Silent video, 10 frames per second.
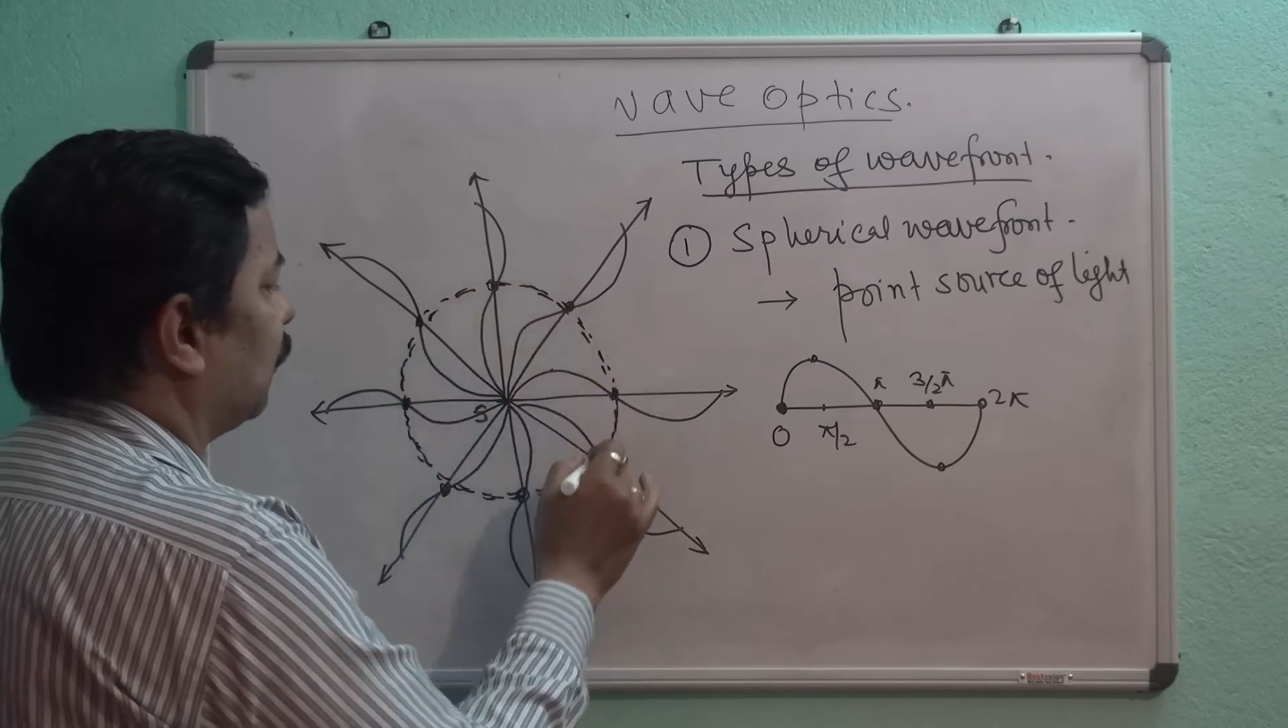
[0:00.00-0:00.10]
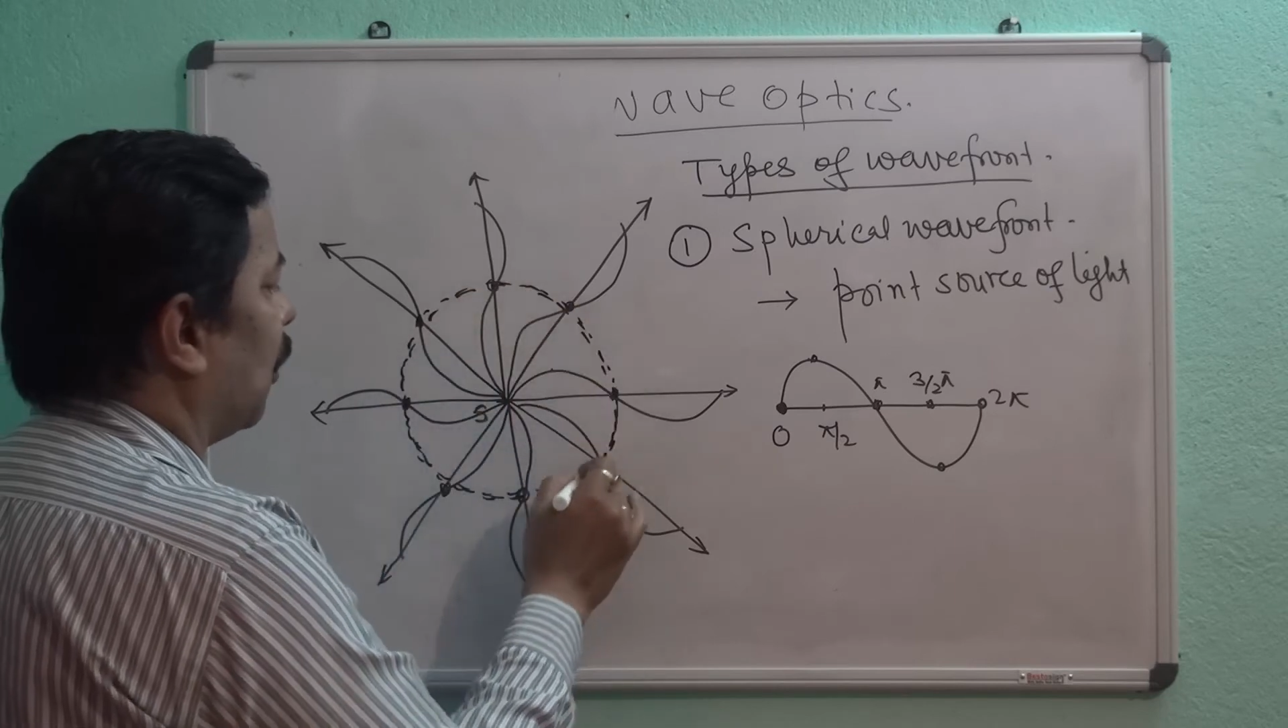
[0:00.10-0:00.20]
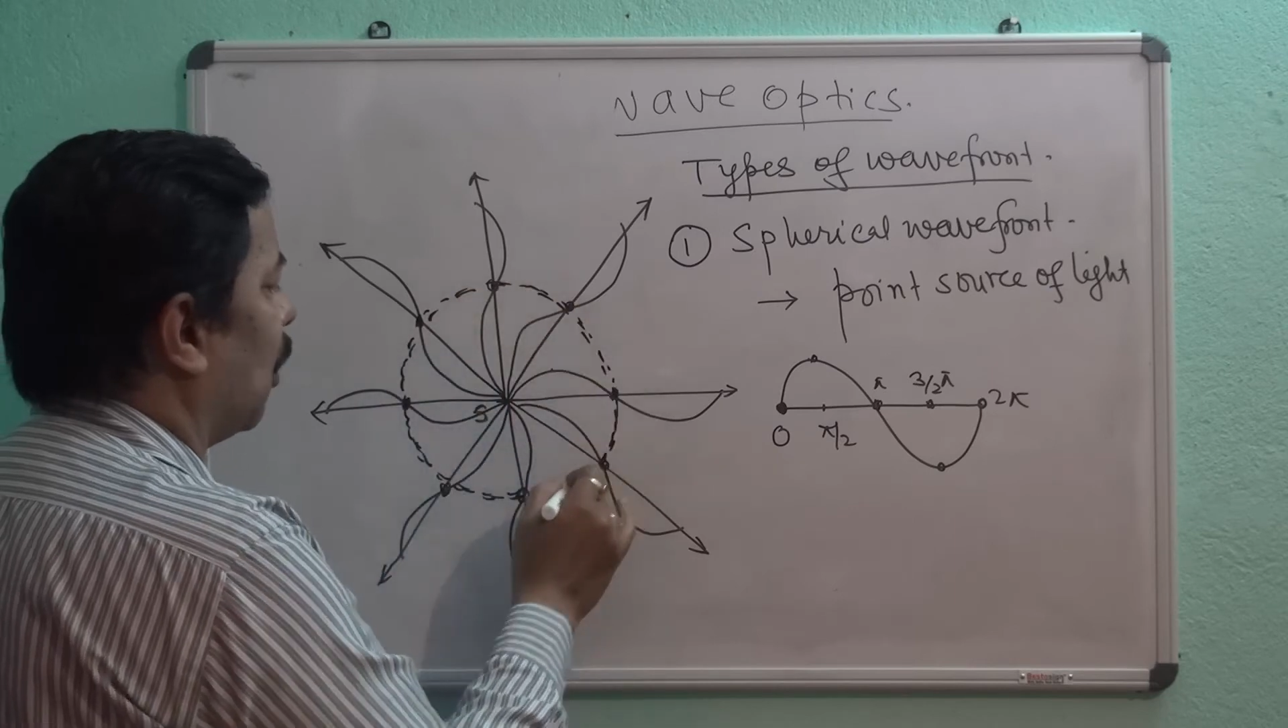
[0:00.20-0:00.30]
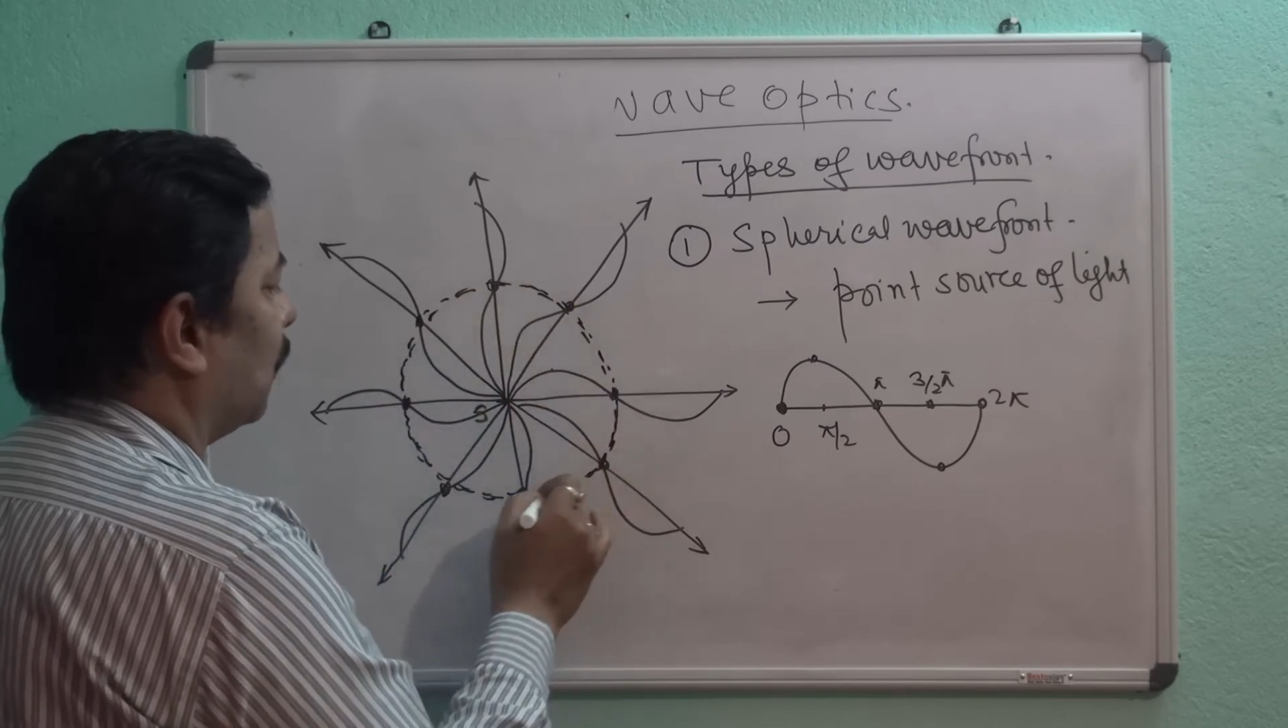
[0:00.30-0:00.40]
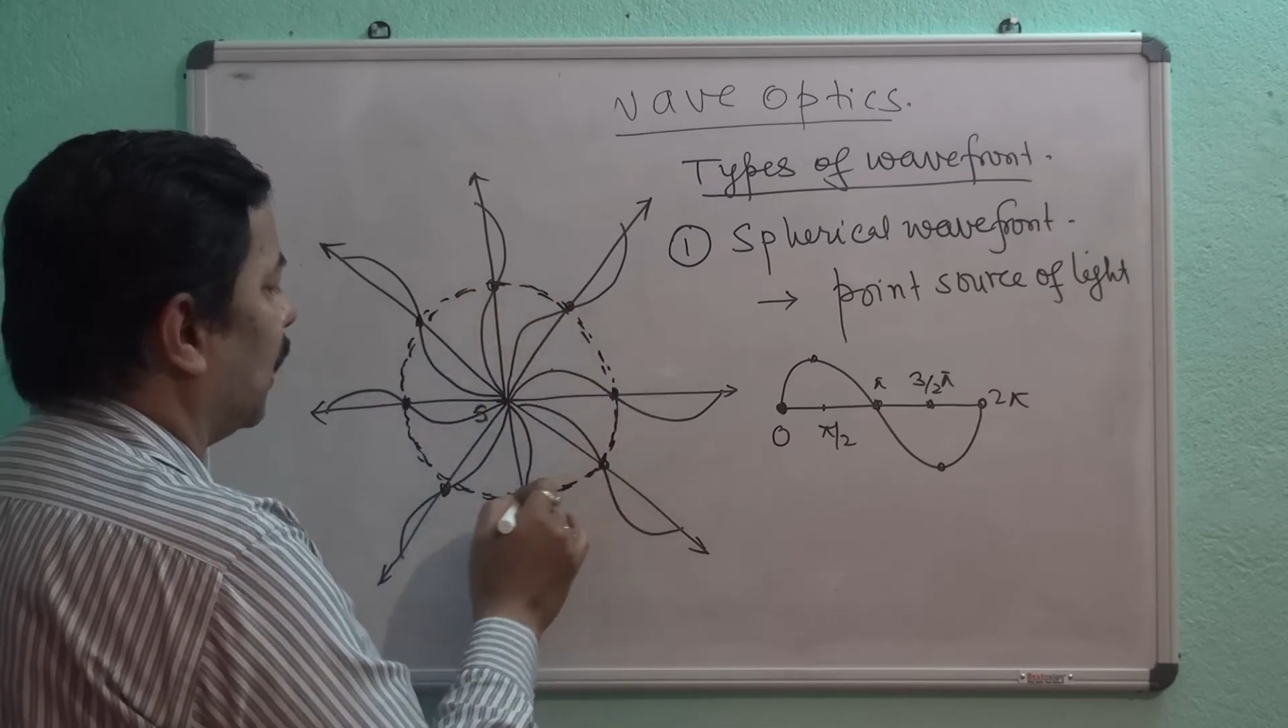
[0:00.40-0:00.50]

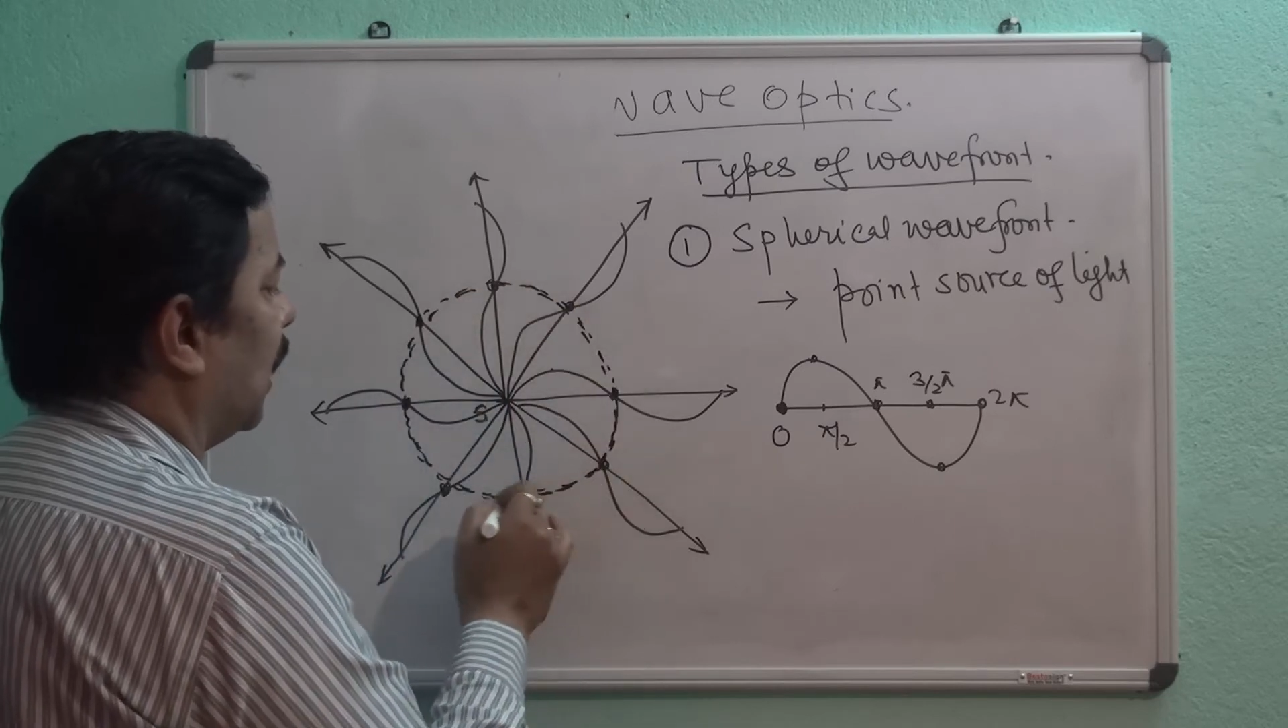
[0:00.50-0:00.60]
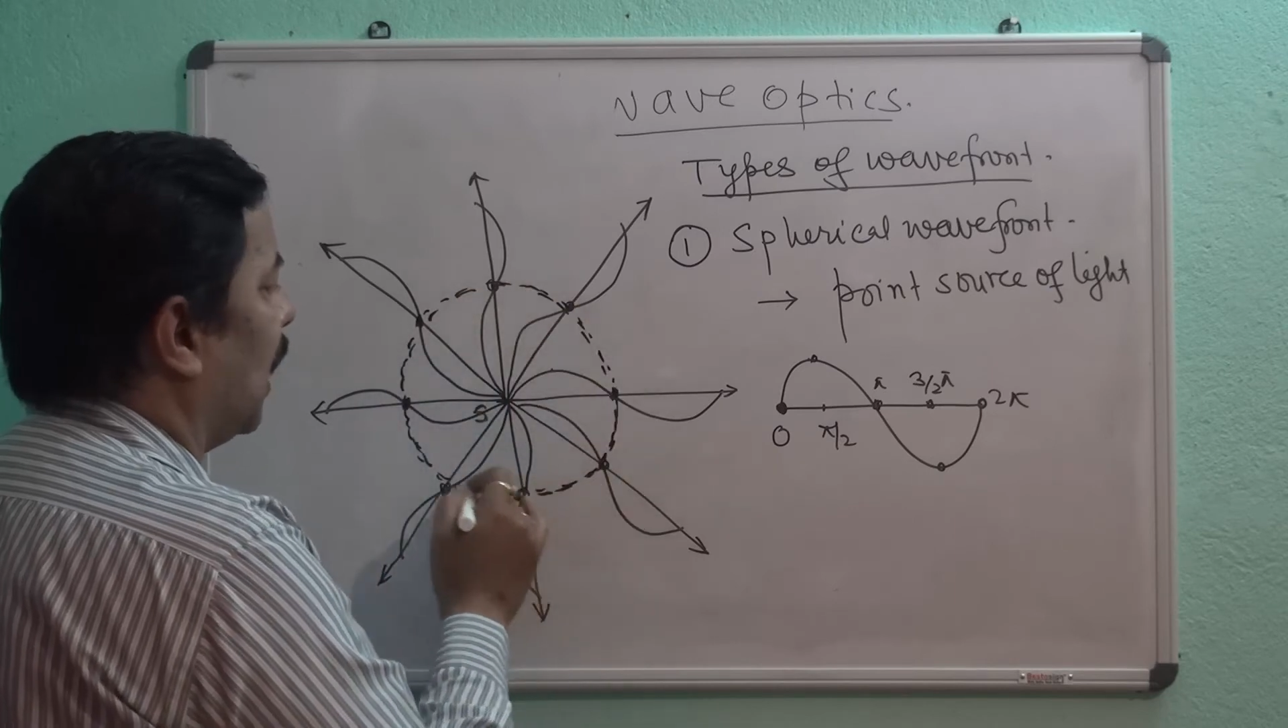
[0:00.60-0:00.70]
formed,